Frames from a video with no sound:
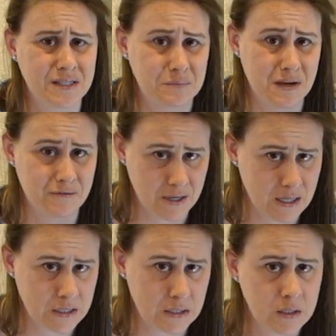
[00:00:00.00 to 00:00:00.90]
as my
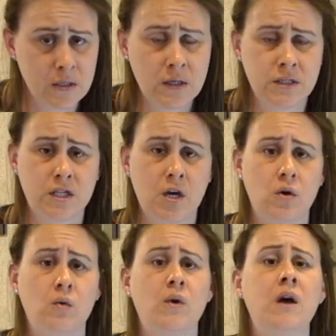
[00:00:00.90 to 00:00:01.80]
van.
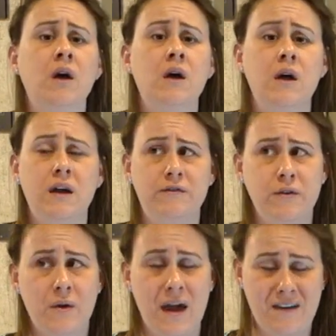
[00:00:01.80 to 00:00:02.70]
So if
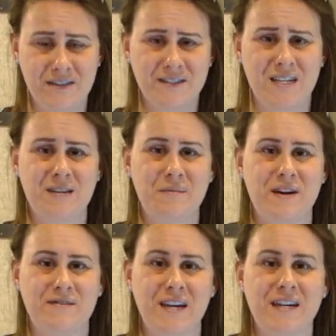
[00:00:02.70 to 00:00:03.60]
you haven't seen
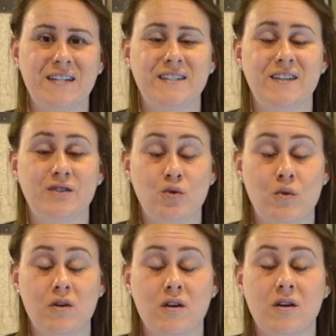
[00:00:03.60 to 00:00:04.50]
my van
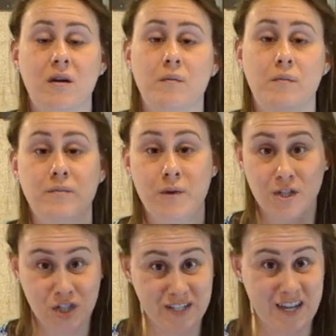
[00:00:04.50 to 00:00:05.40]
tour, you
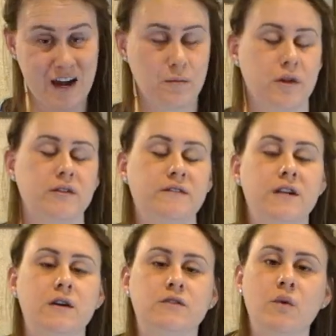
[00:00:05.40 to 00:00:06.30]
can check that out below this
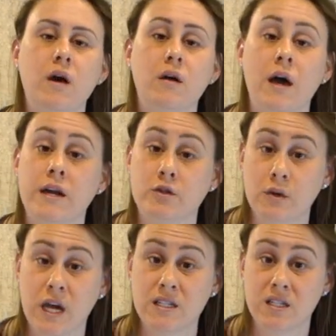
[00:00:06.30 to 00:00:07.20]
video as well. I had a
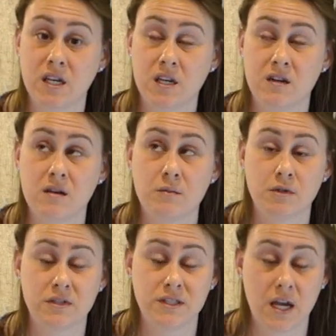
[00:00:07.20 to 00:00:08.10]
2018
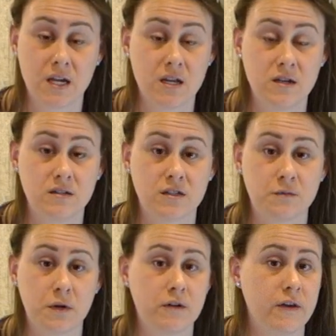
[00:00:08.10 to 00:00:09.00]
Mercedes
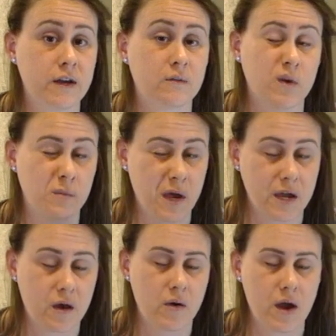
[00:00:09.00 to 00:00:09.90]
Sprinter van,
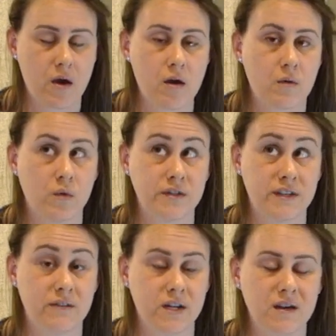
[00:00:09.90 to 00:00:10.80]
Winnebago Era
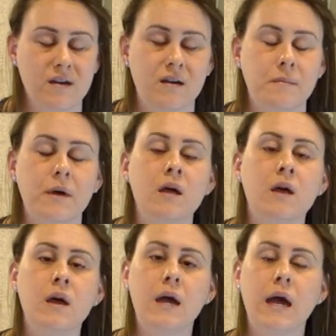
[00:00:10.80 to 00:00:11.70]
170M,
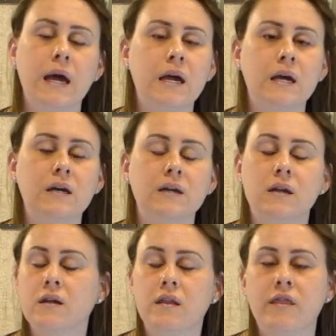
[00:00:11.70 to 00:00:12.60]
and
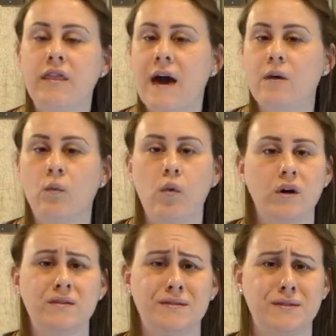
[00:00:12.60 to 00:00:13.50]
that
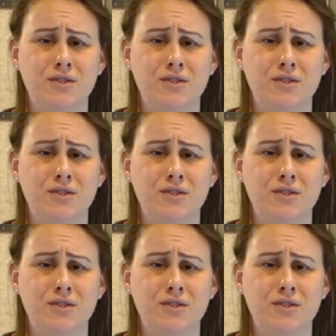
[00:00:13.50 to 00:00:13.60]
was